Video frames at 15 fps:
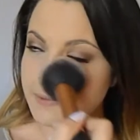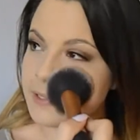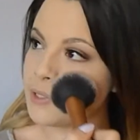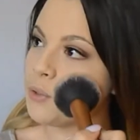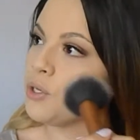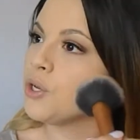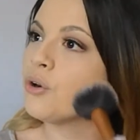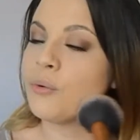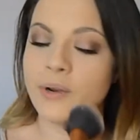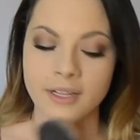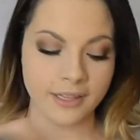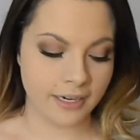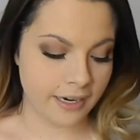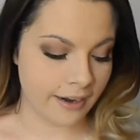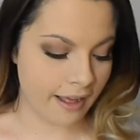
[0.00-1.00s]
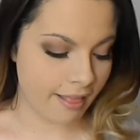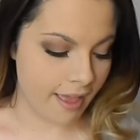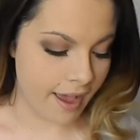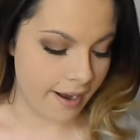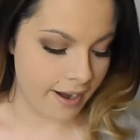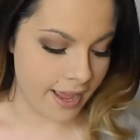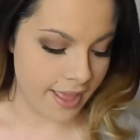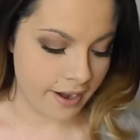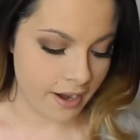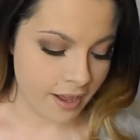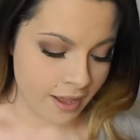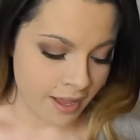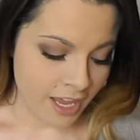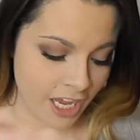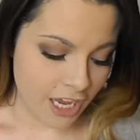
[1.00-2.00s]
So you don't really need a lot. And
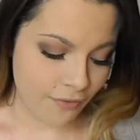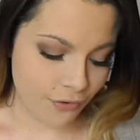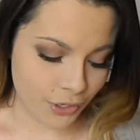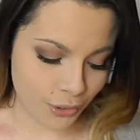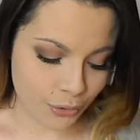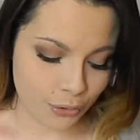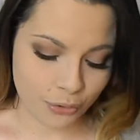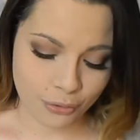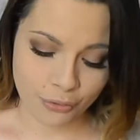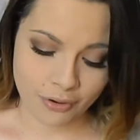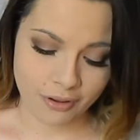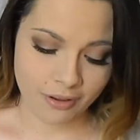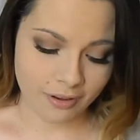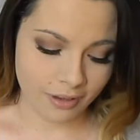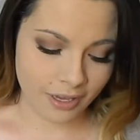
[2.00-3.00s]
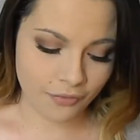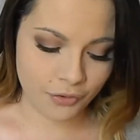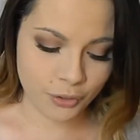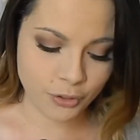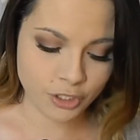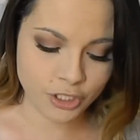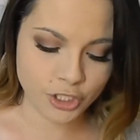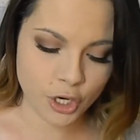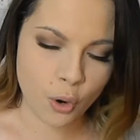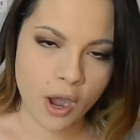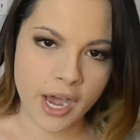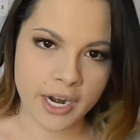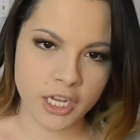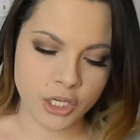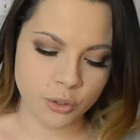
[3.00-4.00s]
if you just know
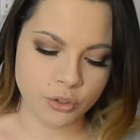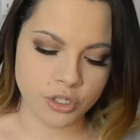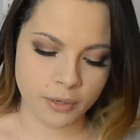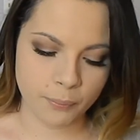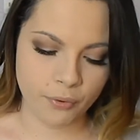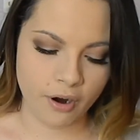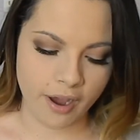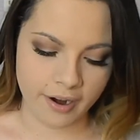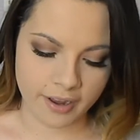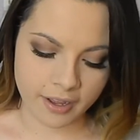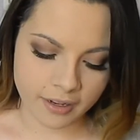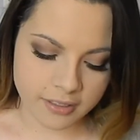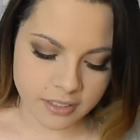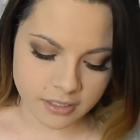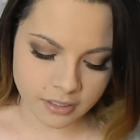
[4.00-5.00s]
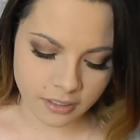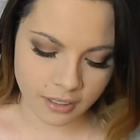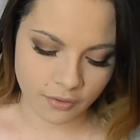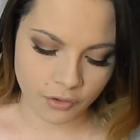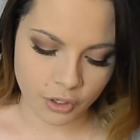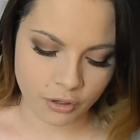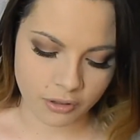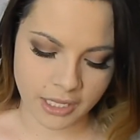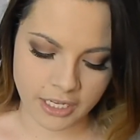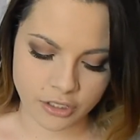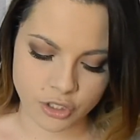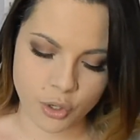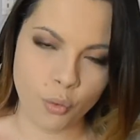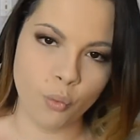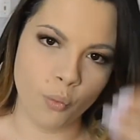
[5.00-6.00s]
how to use your products, if you
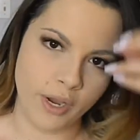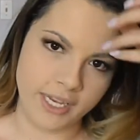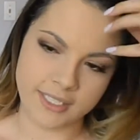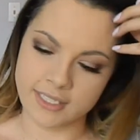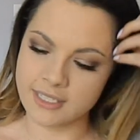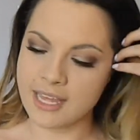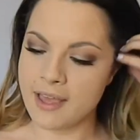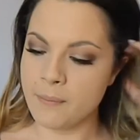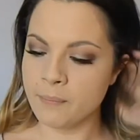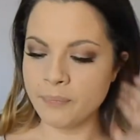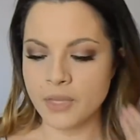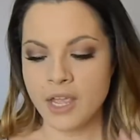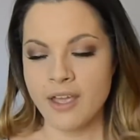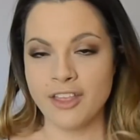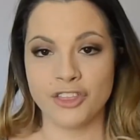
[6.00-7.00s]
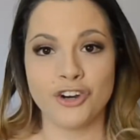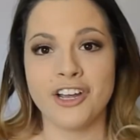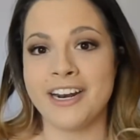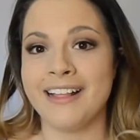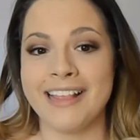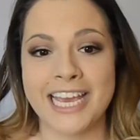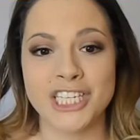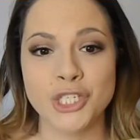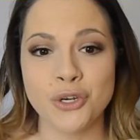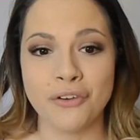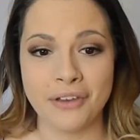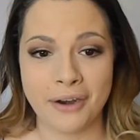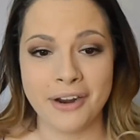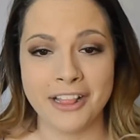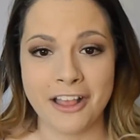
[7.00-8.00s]
don't waste them, they're gonna last you a
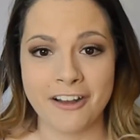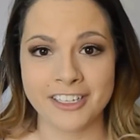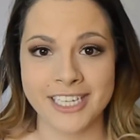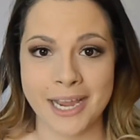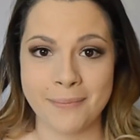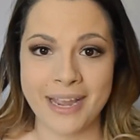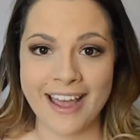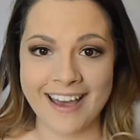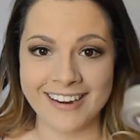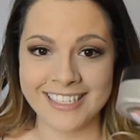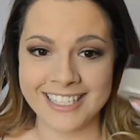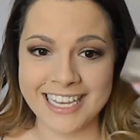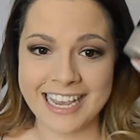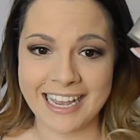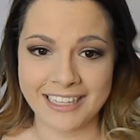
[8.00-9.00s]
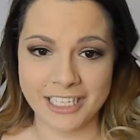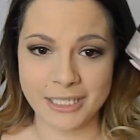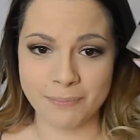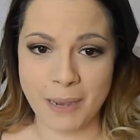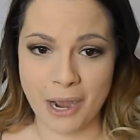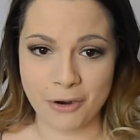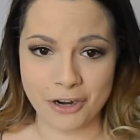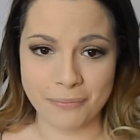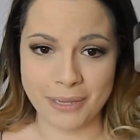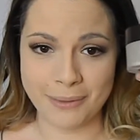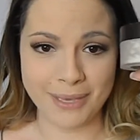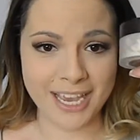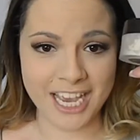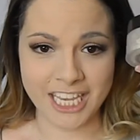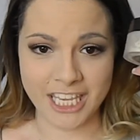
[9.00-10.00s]
very long time. I honestly got this powder
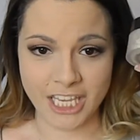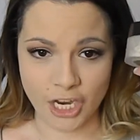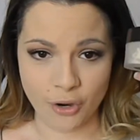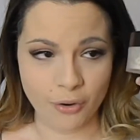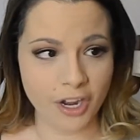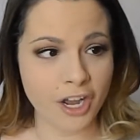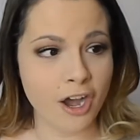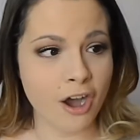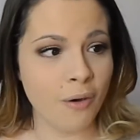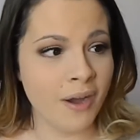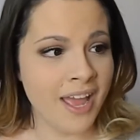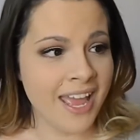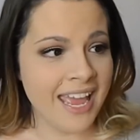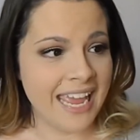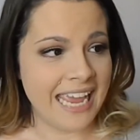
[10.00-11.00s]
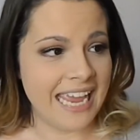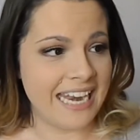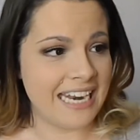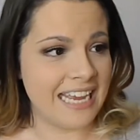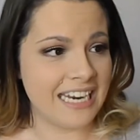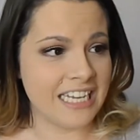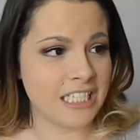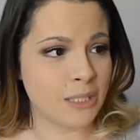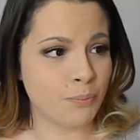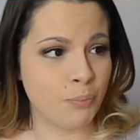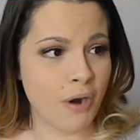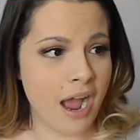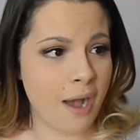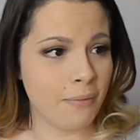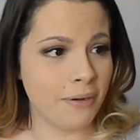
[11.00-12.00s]
maybe a year ago, and it is
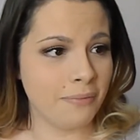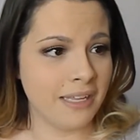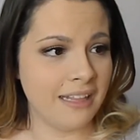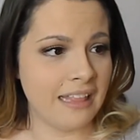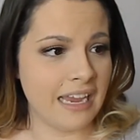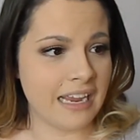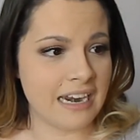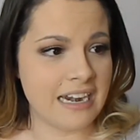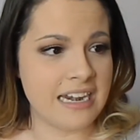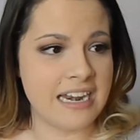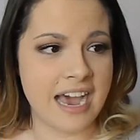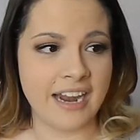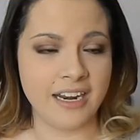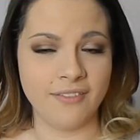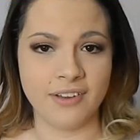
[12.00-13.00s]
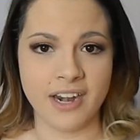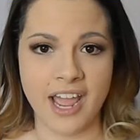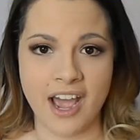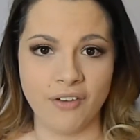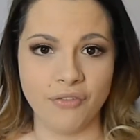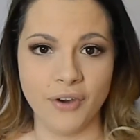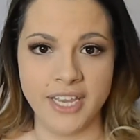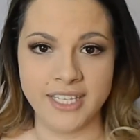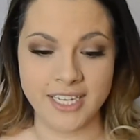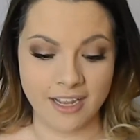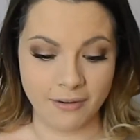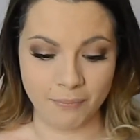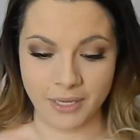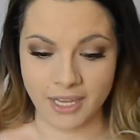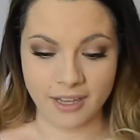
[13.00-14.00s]
probably like not even halfway
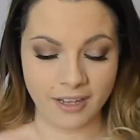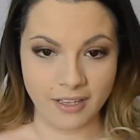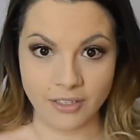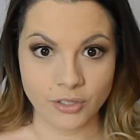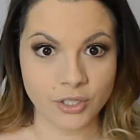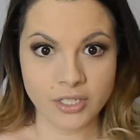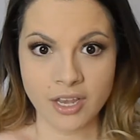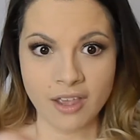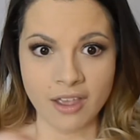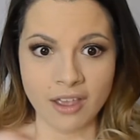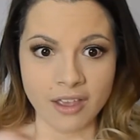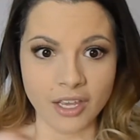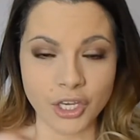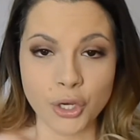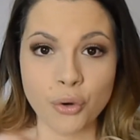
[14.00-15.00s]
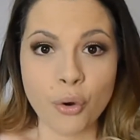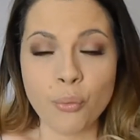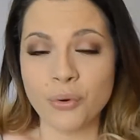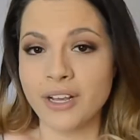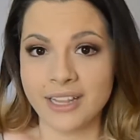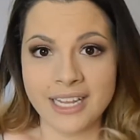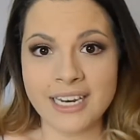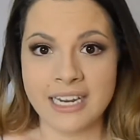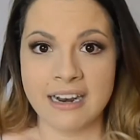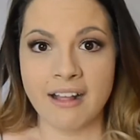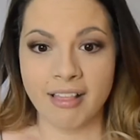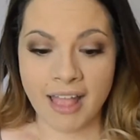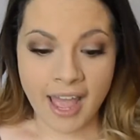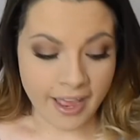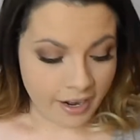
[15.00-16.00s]
done, because you don't really need a
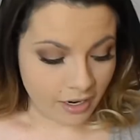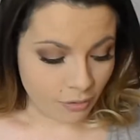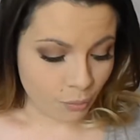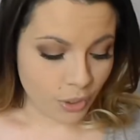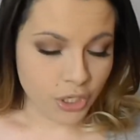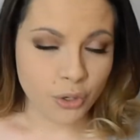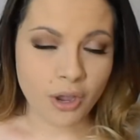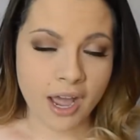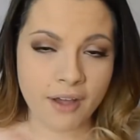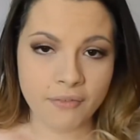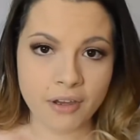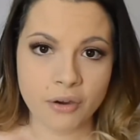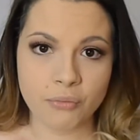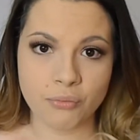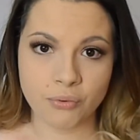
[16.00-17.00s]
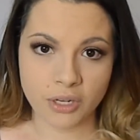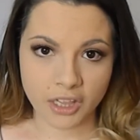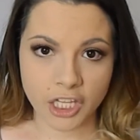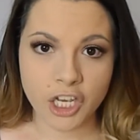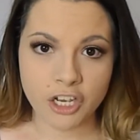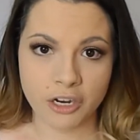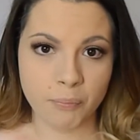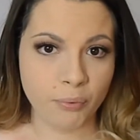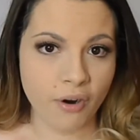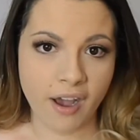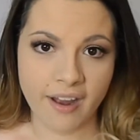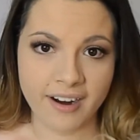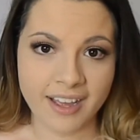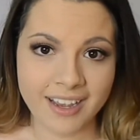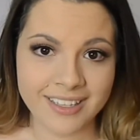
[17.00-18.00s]
lot. And when you have a really good
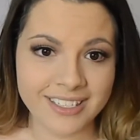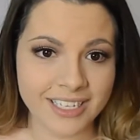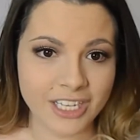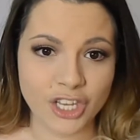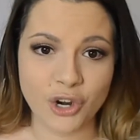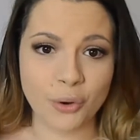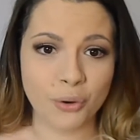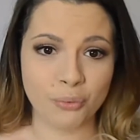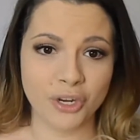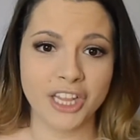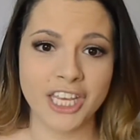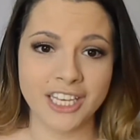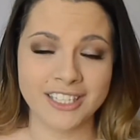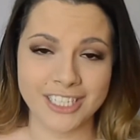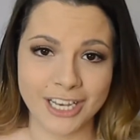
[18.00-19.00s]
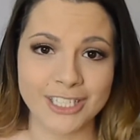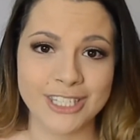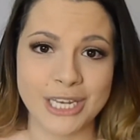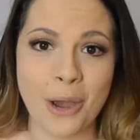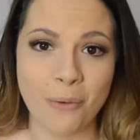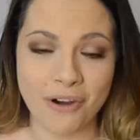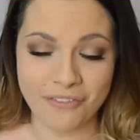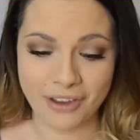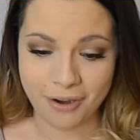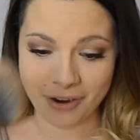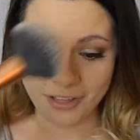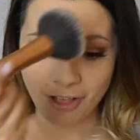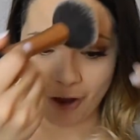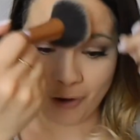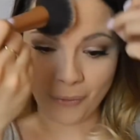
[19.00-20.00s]
product, you know, it really does go a very
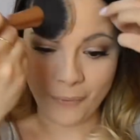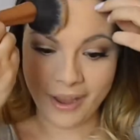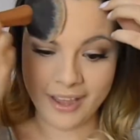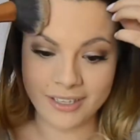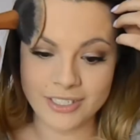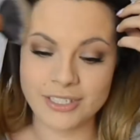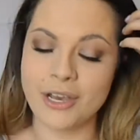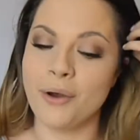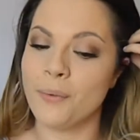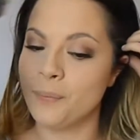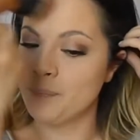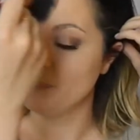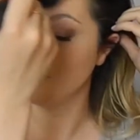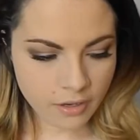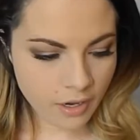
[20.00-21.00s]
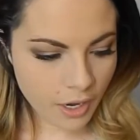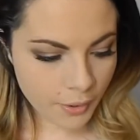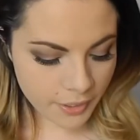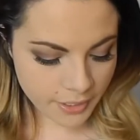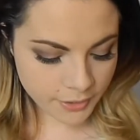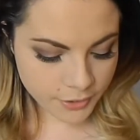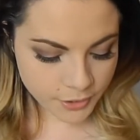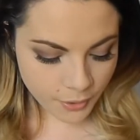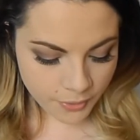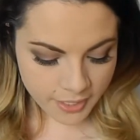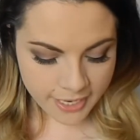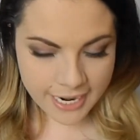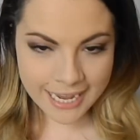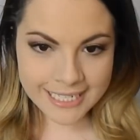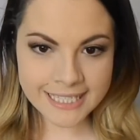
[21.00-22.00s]
long way. So okay, so the
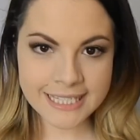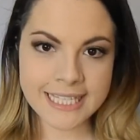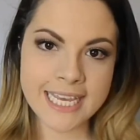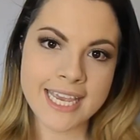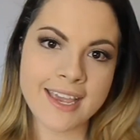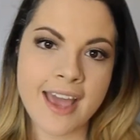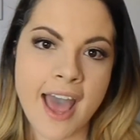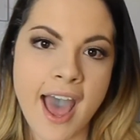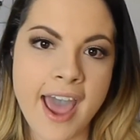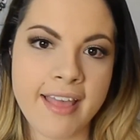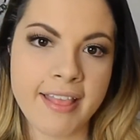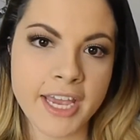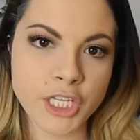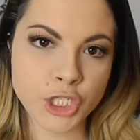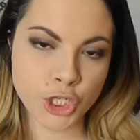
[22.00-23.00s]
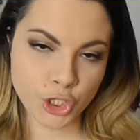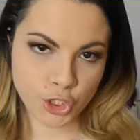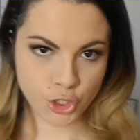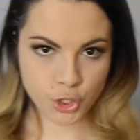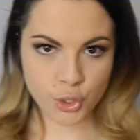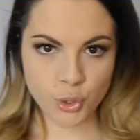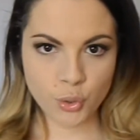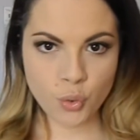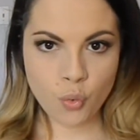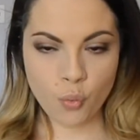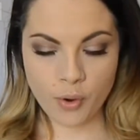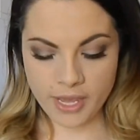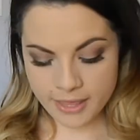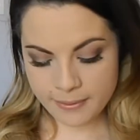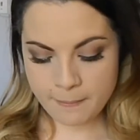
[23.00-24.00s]
next thing I like to do
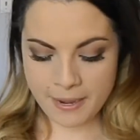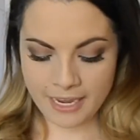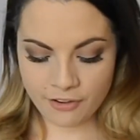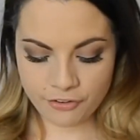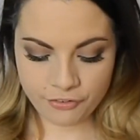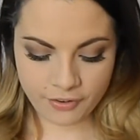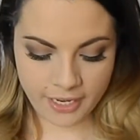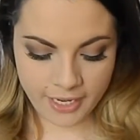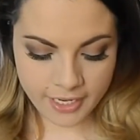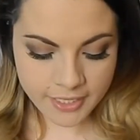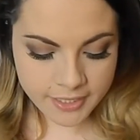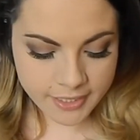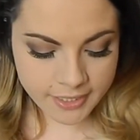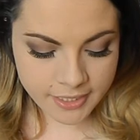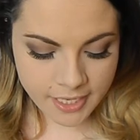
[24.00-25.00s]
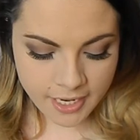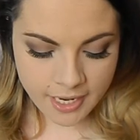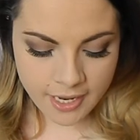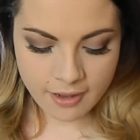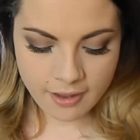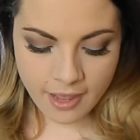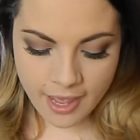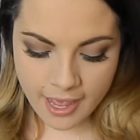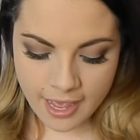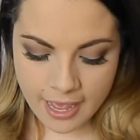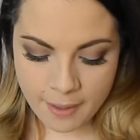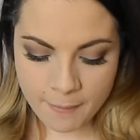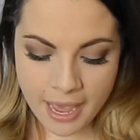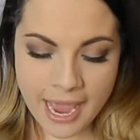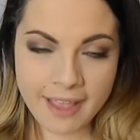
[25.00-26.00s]
with my face,
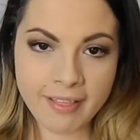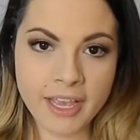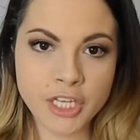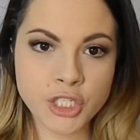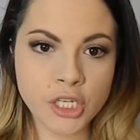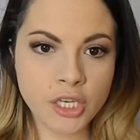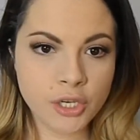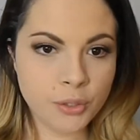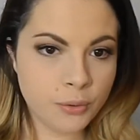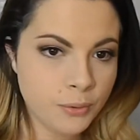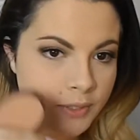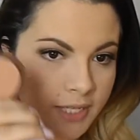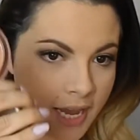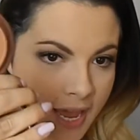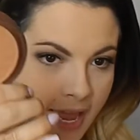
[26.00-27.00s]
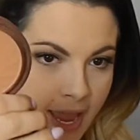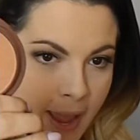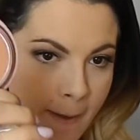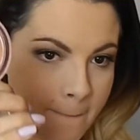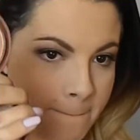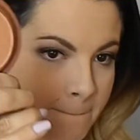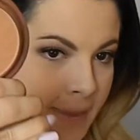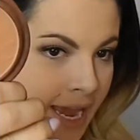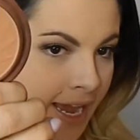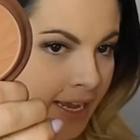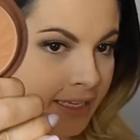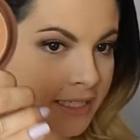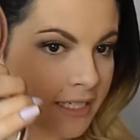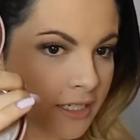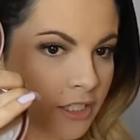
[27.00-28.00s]
I like to use a
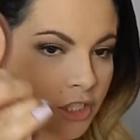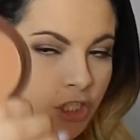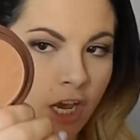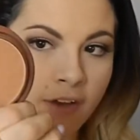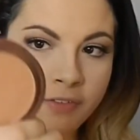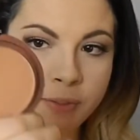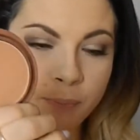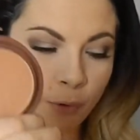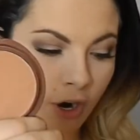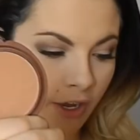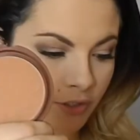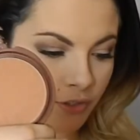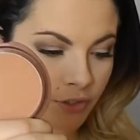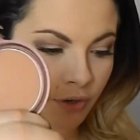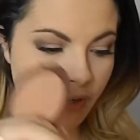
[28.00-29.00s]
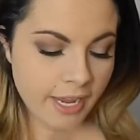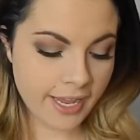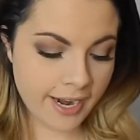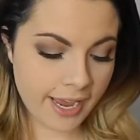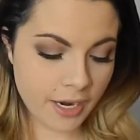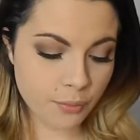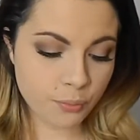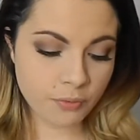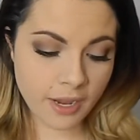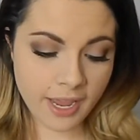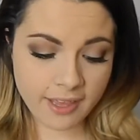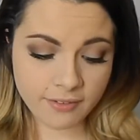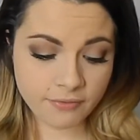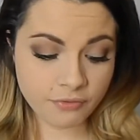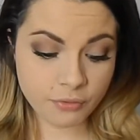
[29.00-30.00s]
matte soft bronzer, and
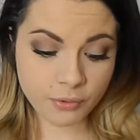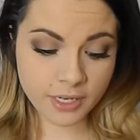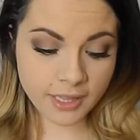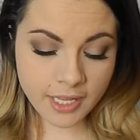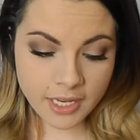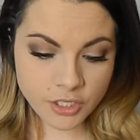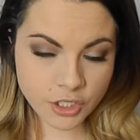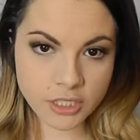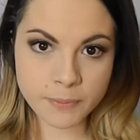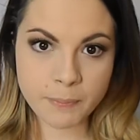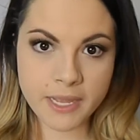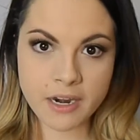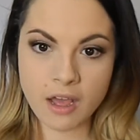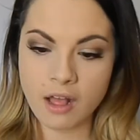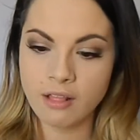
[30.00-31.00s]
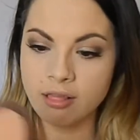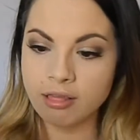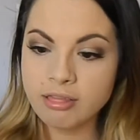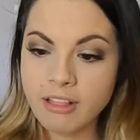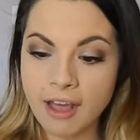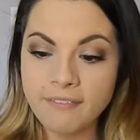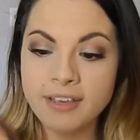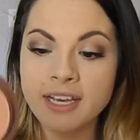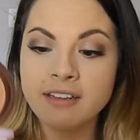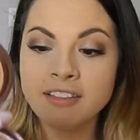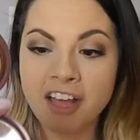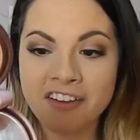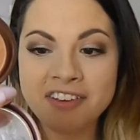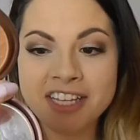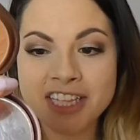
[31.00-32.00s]
I've really just been
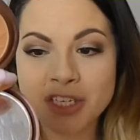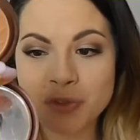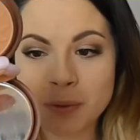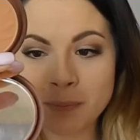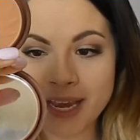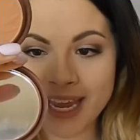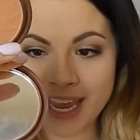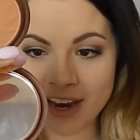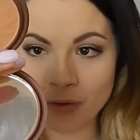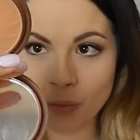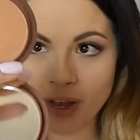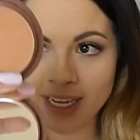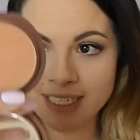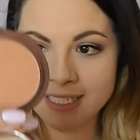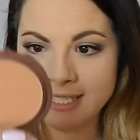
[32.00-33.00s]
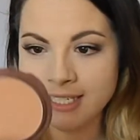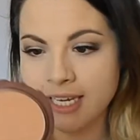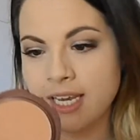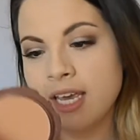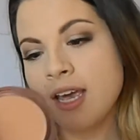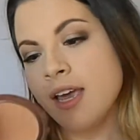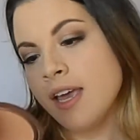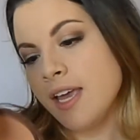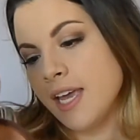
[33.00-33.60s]
loving this one by NYC.